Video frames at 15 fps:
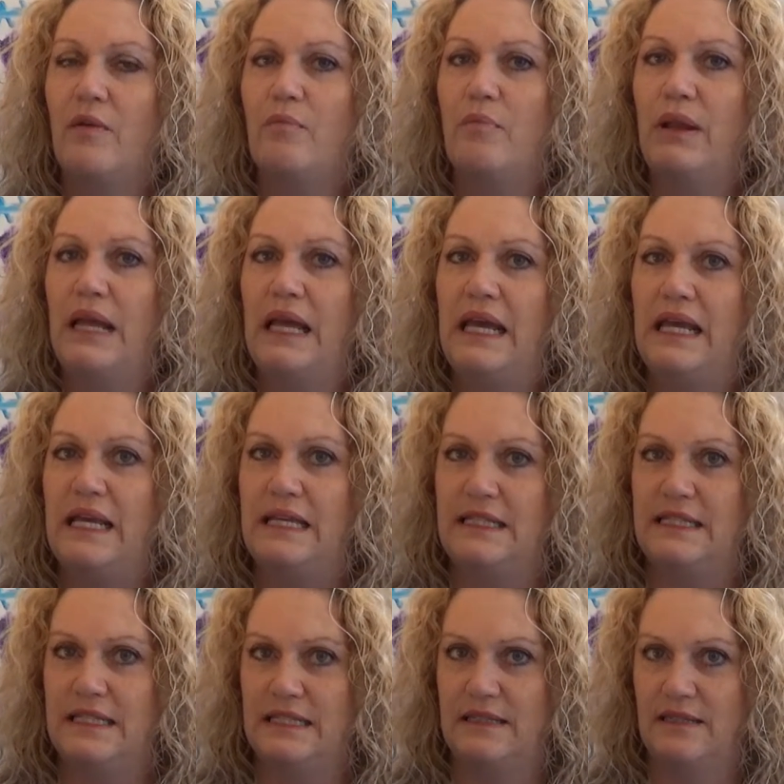
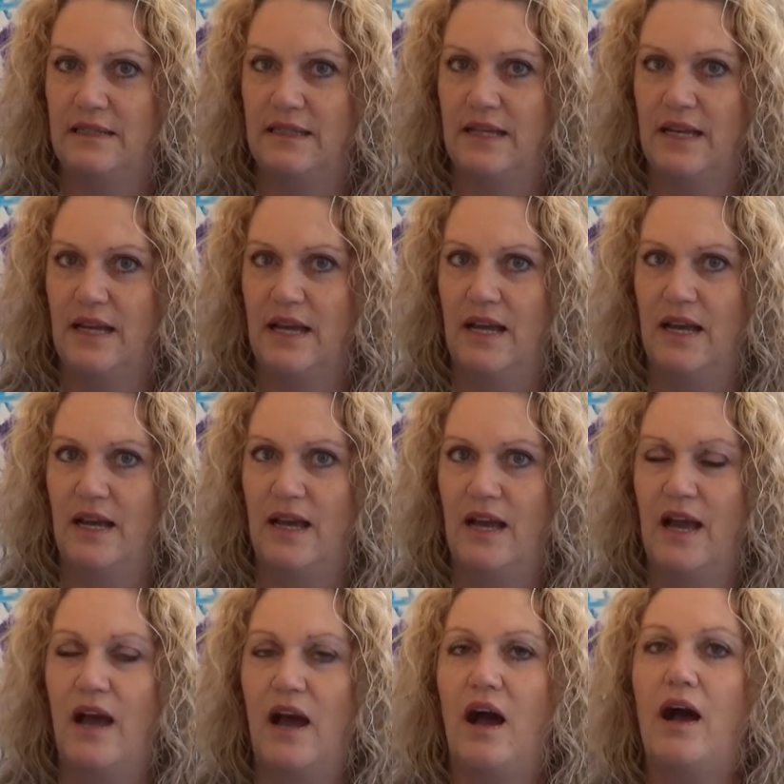please,
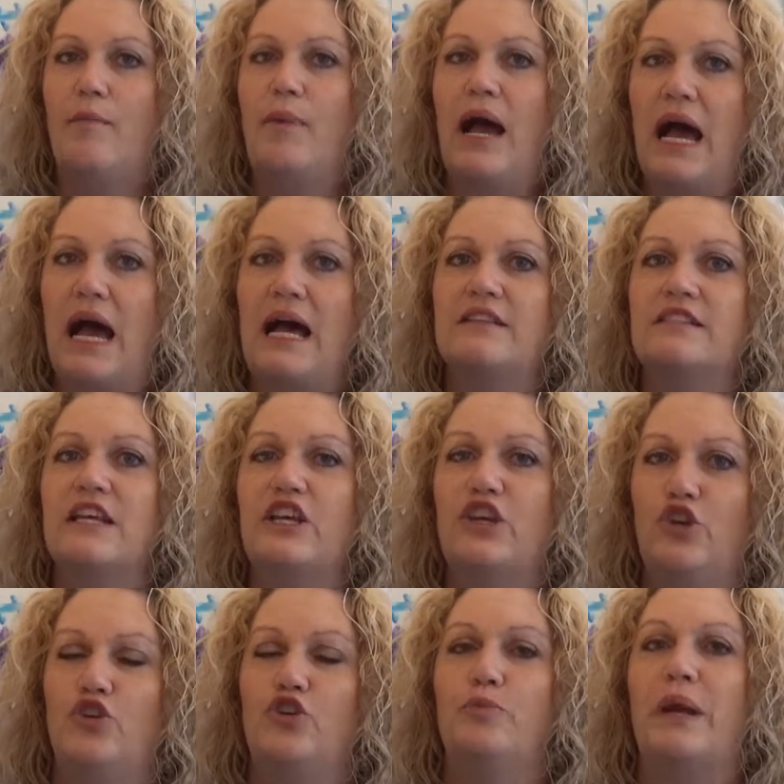I'm asking
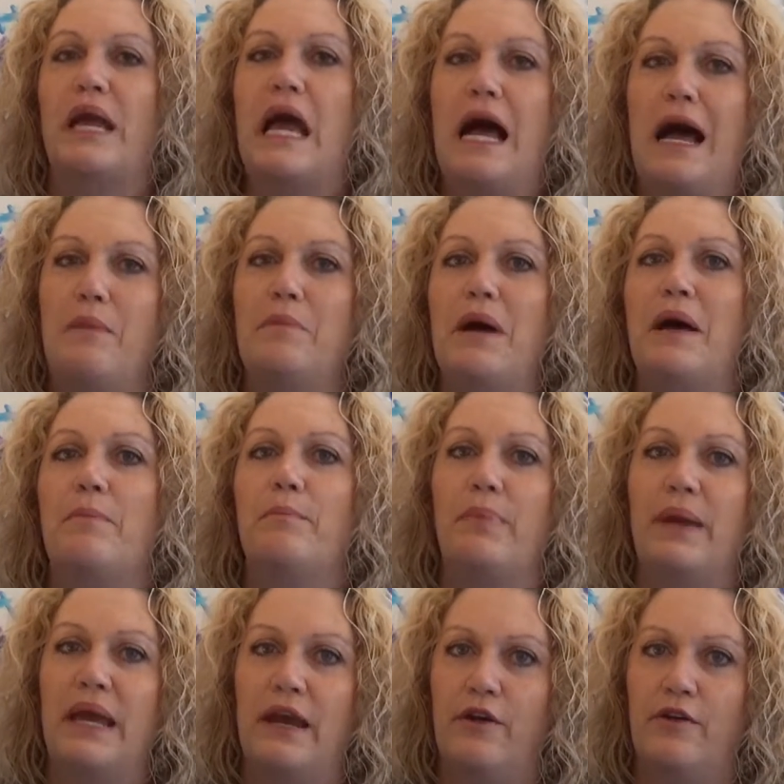you to become a
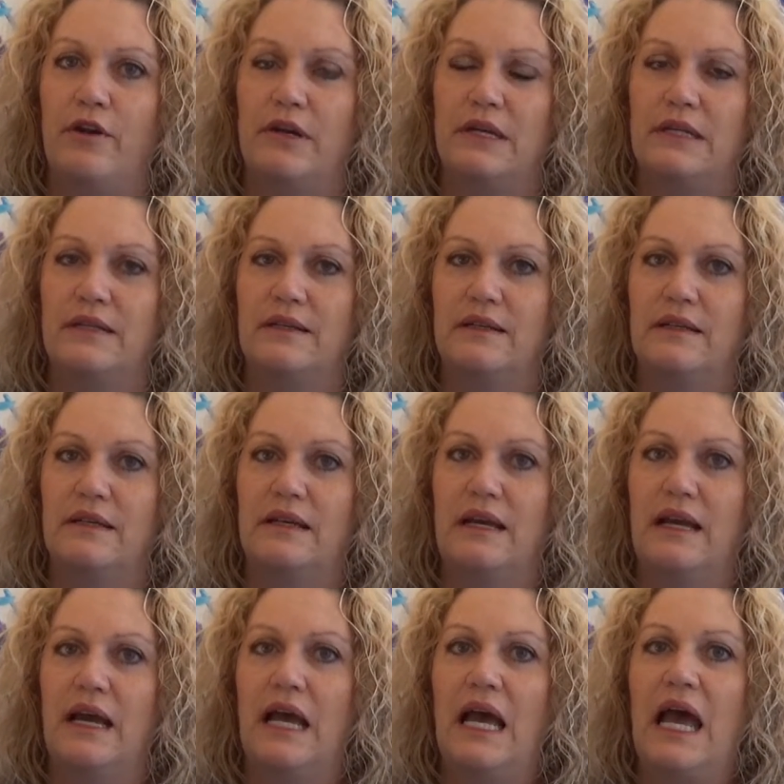parent.
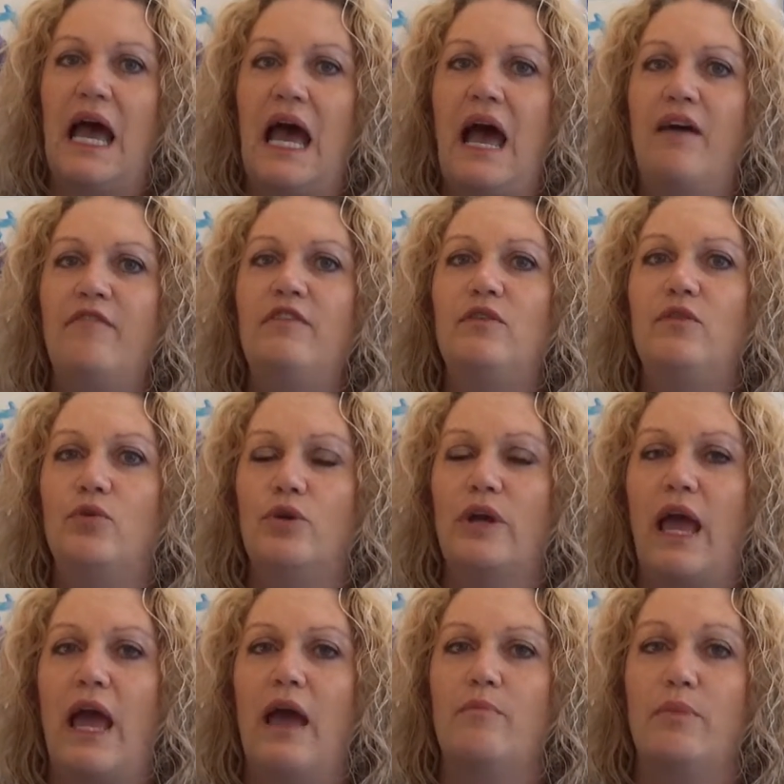Have a look
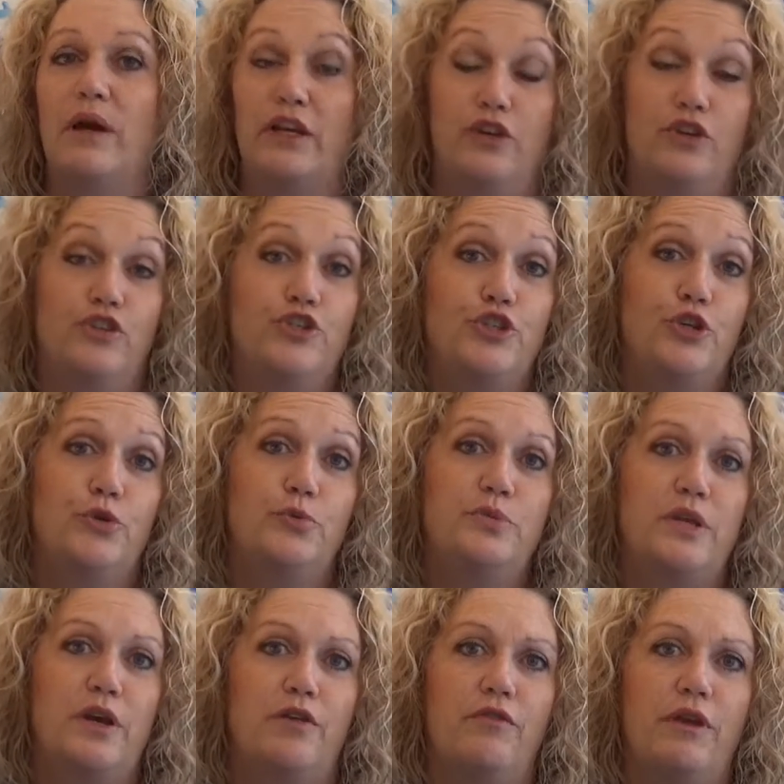at my
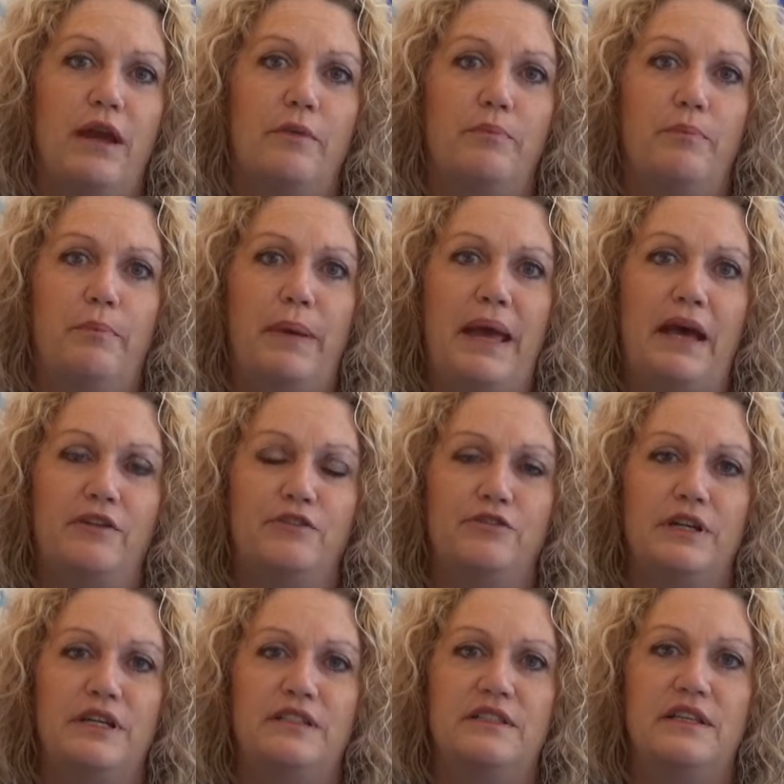YouTubes around
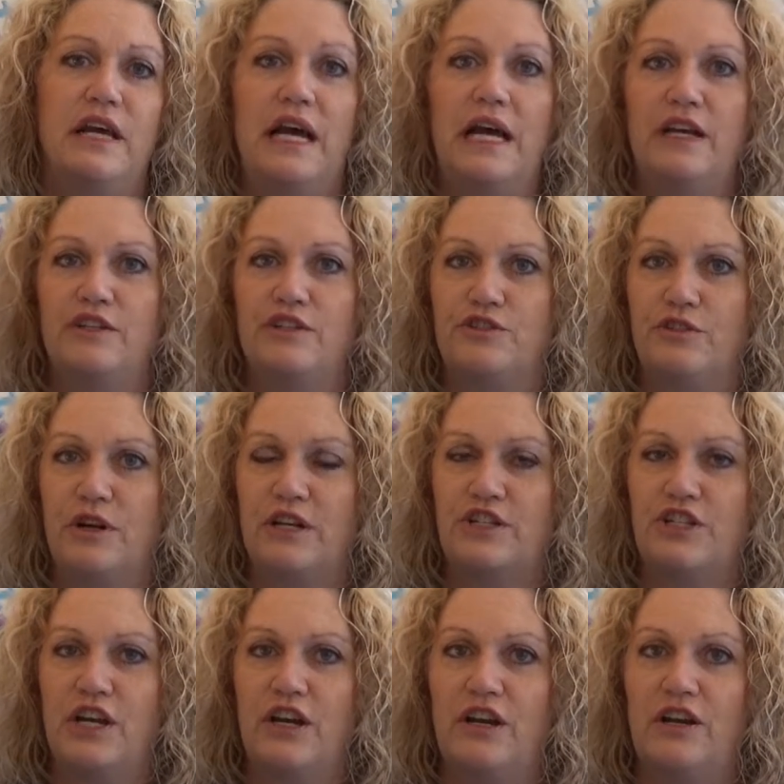boundaries,
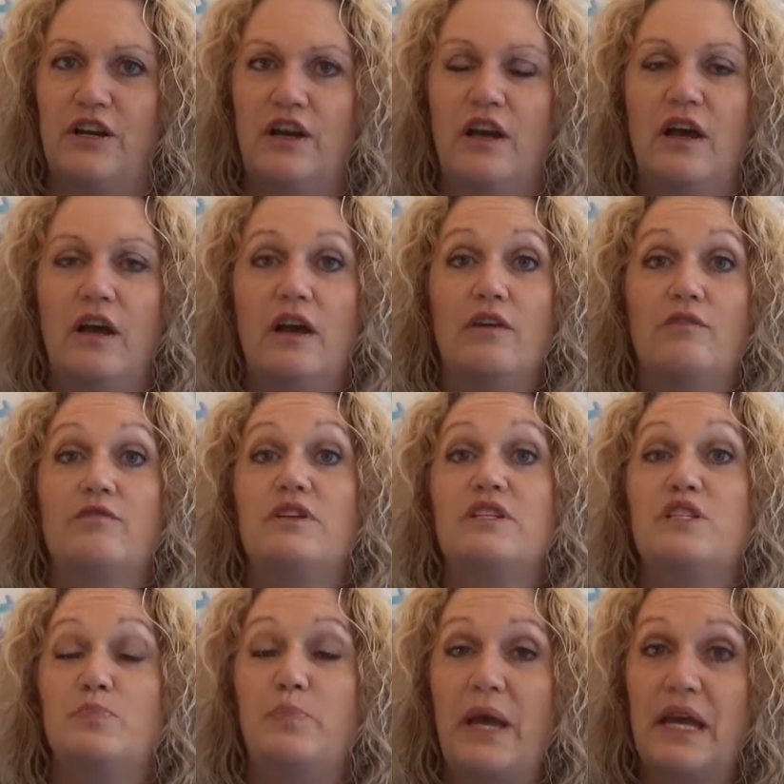structure,
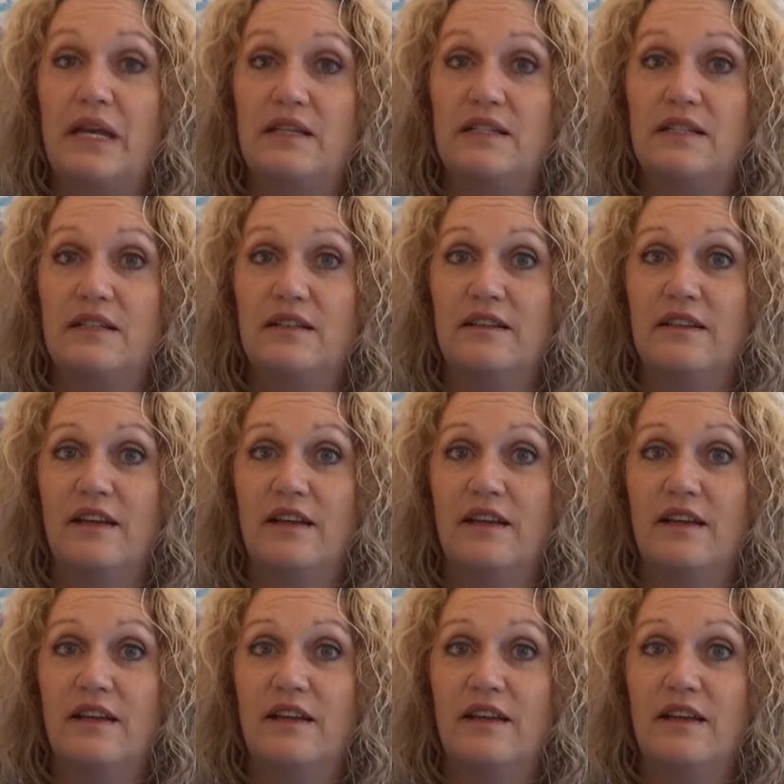respect,